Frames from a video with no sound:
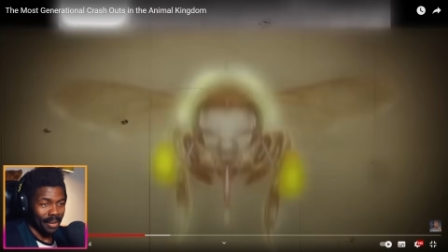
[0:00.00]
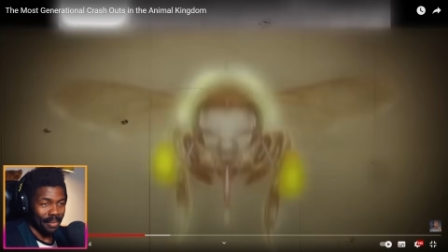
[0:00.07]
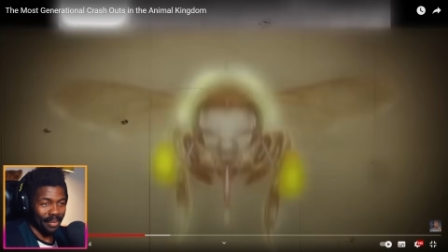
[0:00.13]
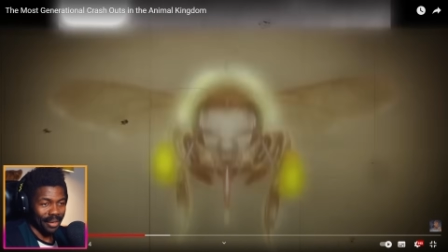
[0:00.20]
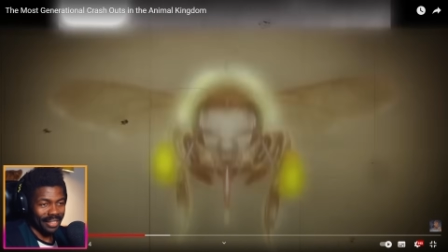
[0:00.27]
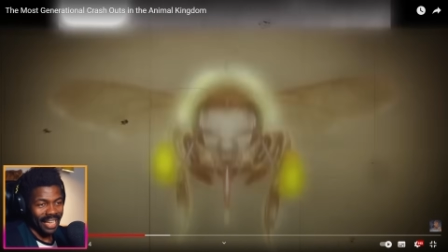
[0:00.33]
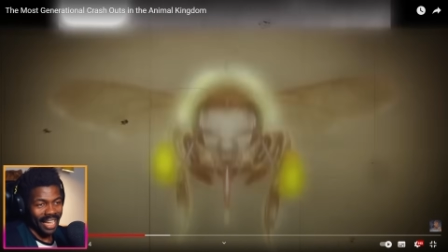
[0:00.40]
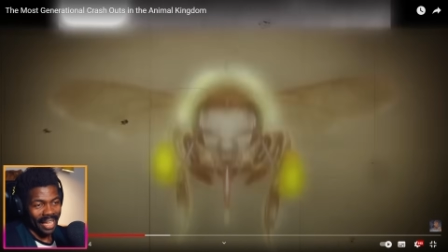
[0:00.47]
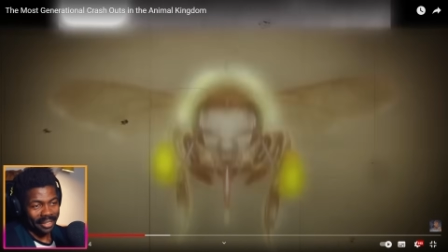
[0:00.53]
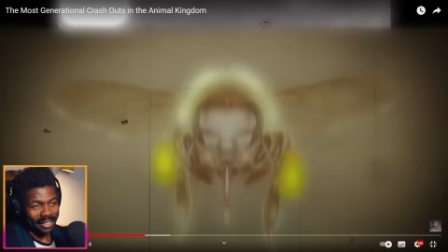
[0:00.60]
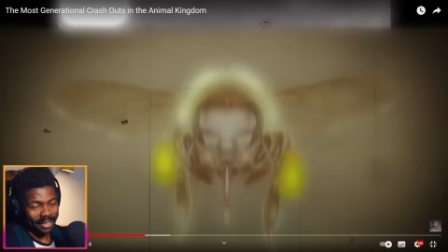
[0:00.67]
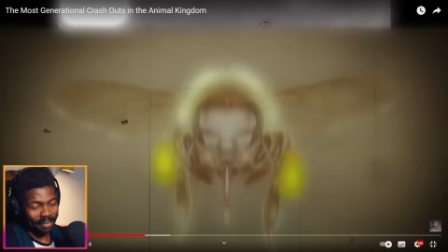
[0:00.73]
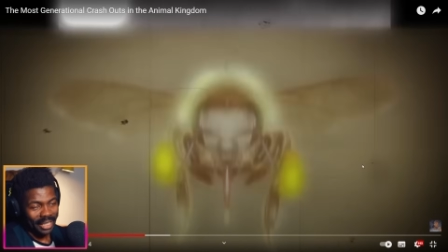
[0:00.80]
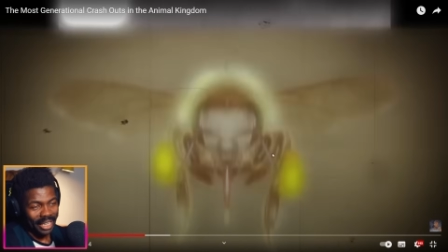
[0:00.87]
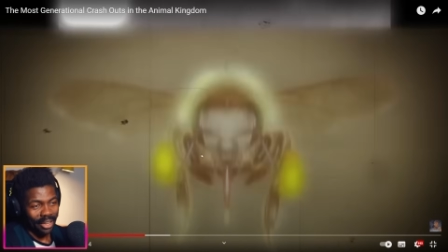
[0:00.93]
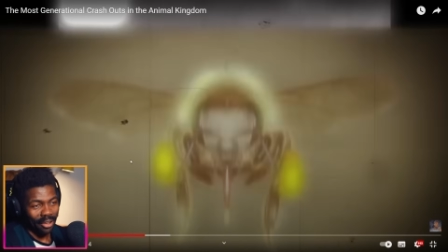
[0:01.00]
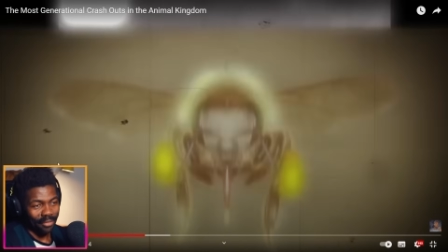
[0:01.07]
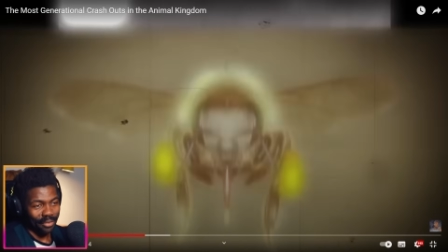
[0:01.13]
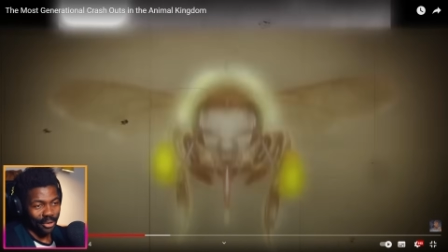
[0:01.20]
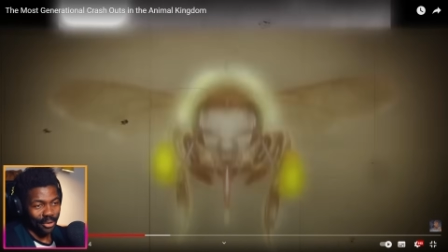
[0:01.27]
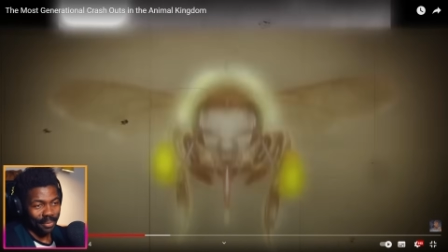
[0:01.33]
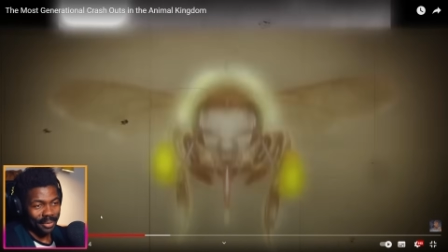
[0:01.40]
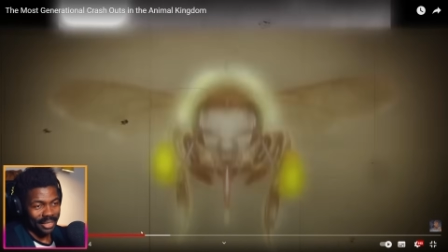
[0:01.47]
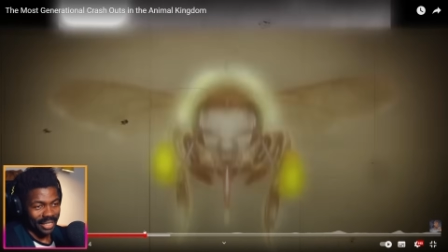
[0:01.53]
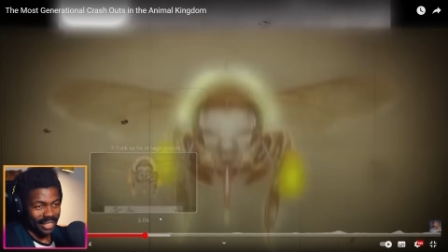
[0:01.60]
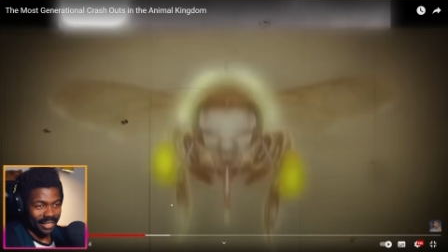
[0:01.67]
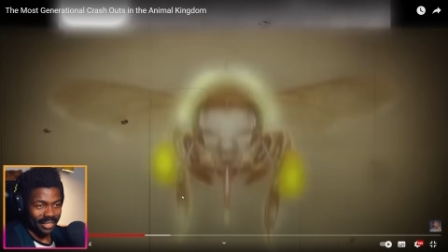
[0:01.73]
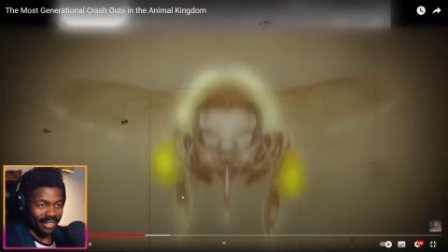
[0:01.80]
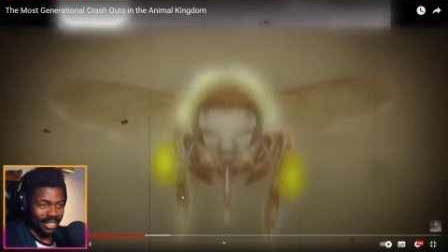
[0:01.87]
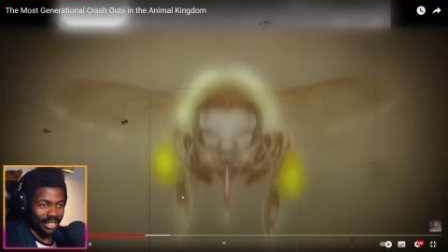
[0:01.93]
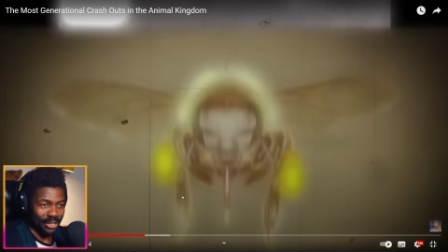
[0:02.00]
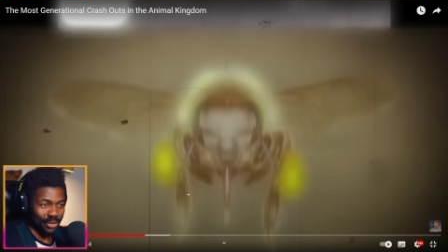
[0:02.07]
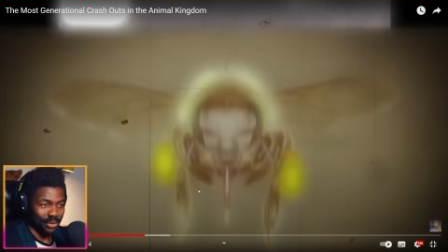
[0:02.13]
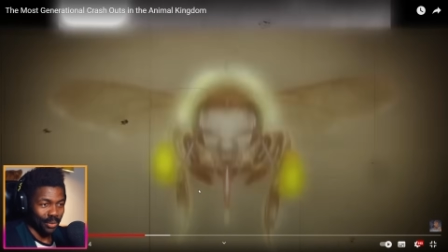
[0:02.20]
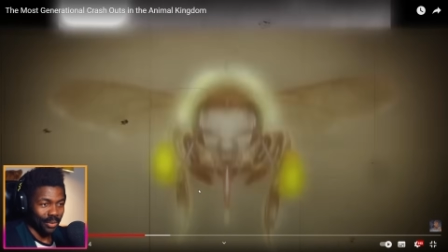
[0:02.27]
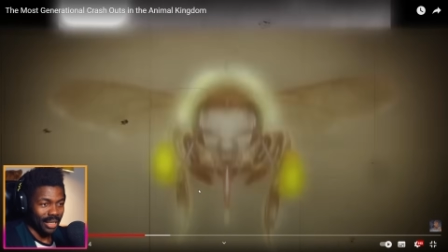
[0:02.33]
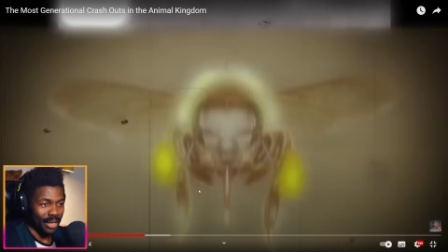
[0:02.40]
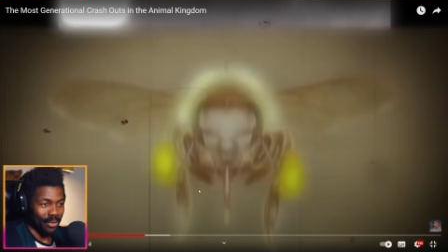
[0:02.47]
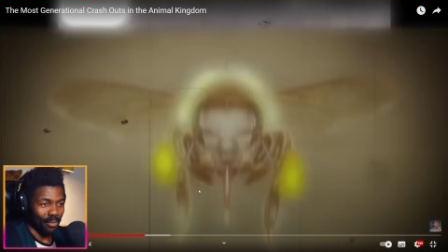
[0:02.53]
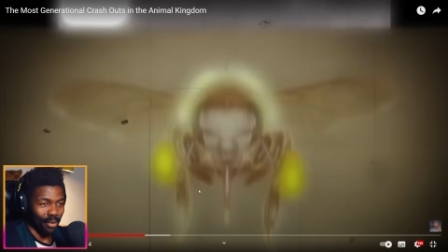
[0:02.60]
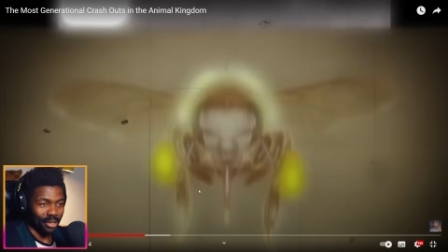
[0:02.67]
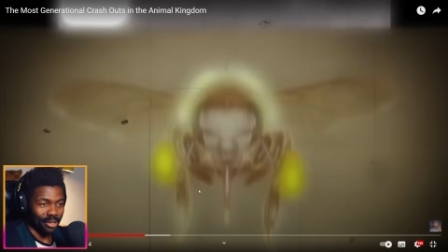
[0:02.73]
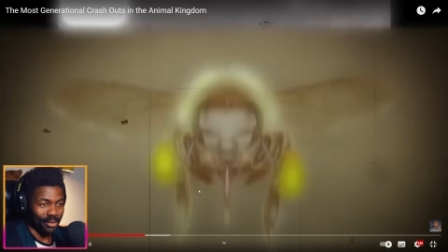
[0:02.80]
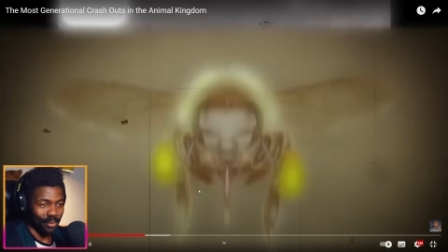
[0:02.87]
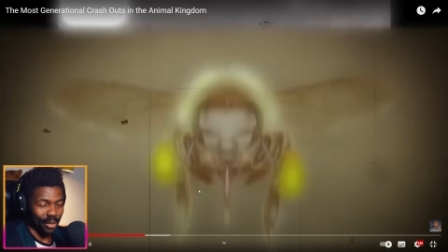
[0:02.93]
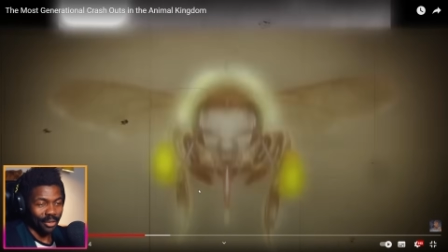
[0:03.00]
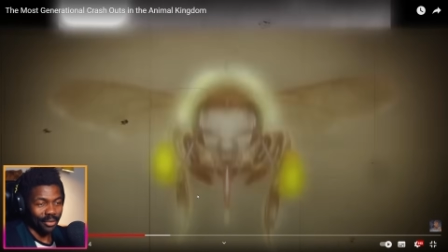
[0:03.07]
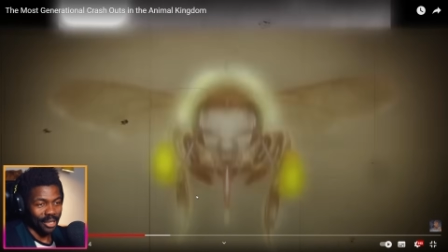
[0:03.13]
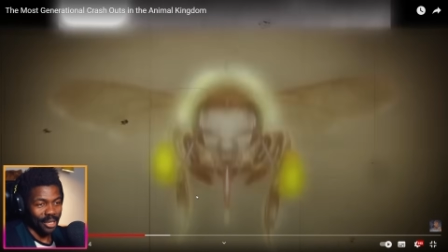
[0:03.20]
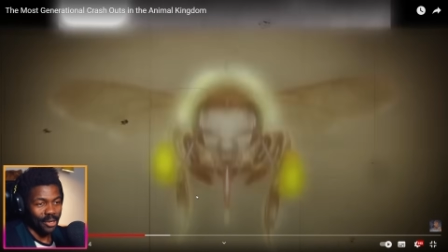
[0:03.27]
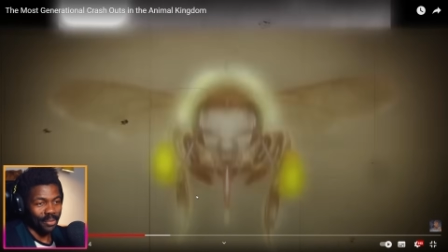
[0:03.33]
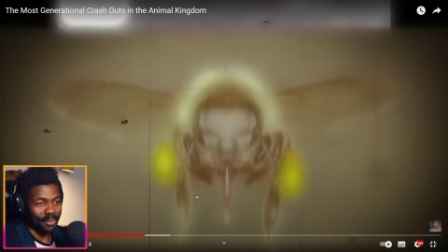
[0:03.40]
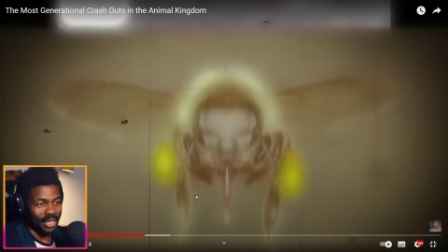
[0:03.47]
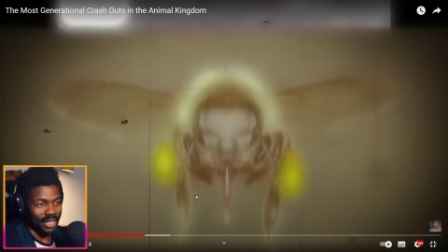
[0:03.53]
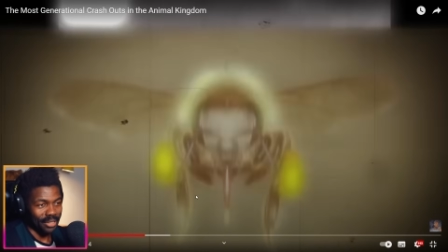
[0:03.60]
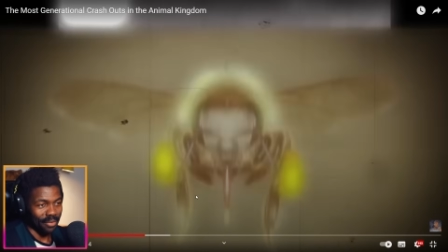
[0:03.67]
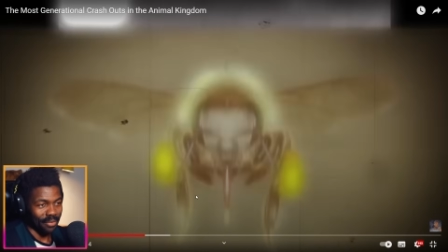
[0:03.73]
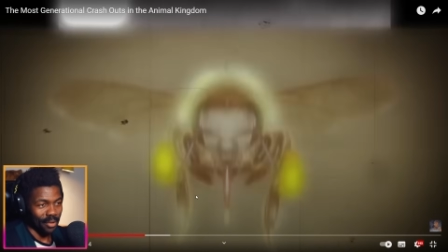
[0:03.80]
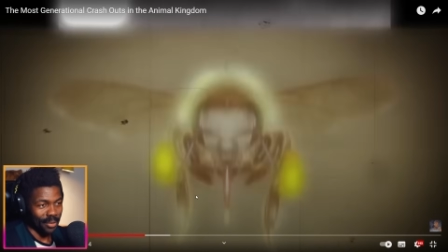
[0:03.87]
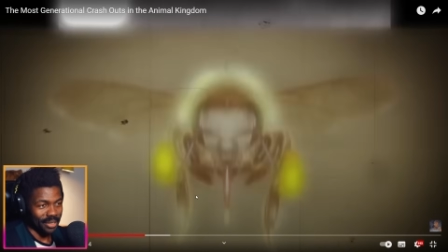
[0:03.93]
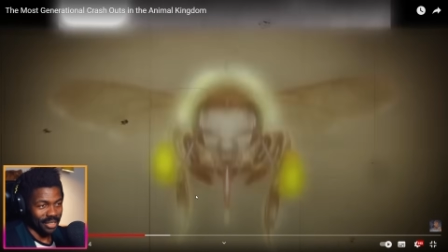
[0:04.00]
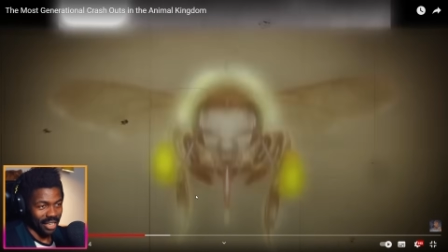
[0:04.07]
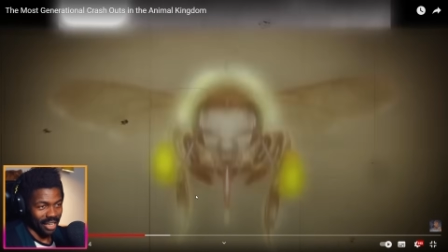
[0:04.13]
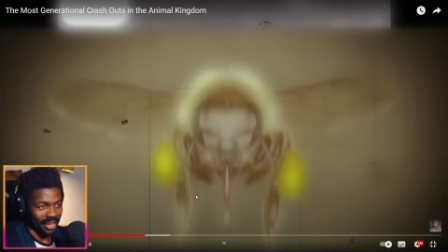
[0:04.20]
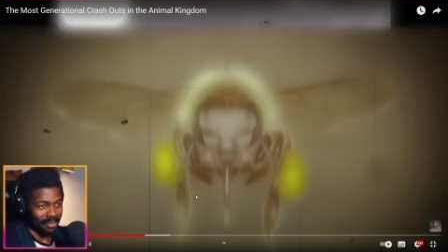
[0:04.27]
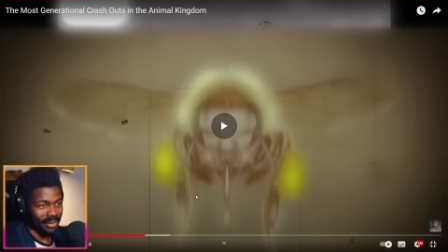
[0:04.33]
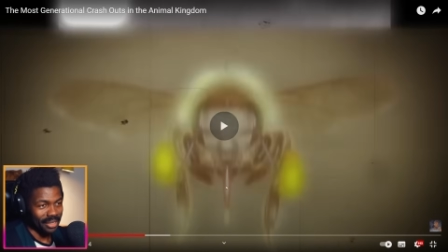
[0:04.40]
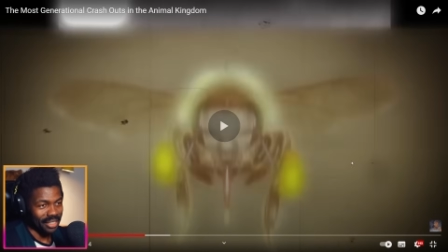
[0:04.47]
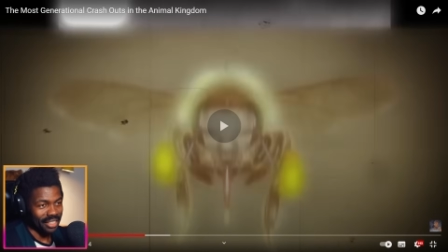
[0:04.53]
But yeah, speaking of oopsies, this truly was one of the oopsies of all times.